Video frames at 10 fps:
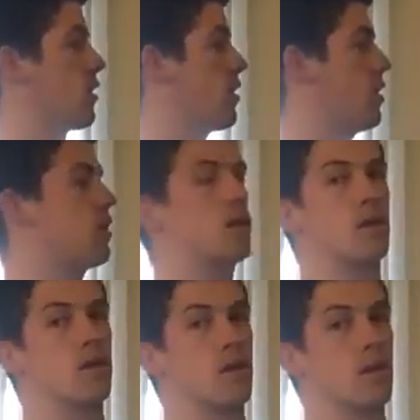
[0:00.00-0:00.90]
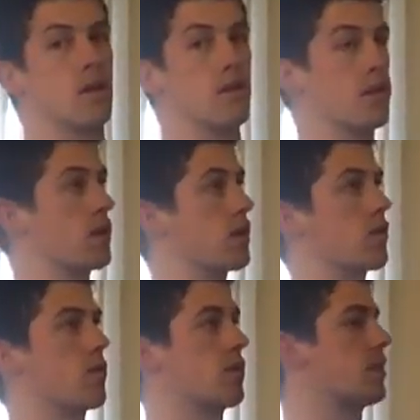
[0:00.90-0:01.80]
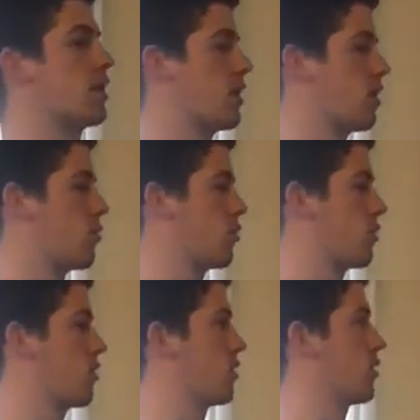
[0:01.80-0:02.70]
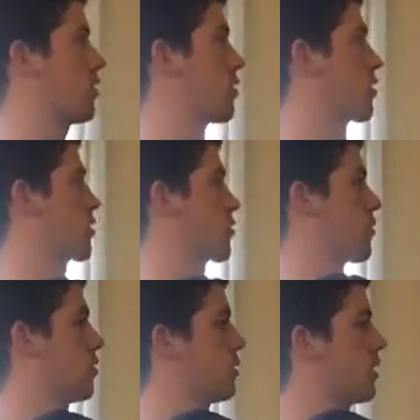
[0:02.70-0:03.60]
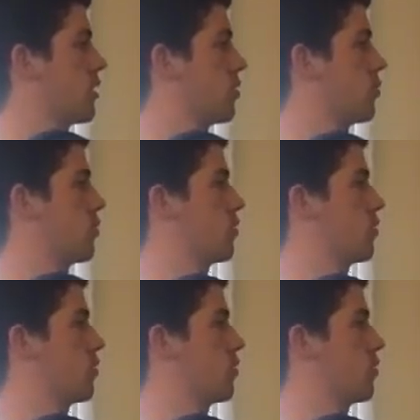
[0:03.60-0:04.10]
here, then you're going to rotate up, rotate up.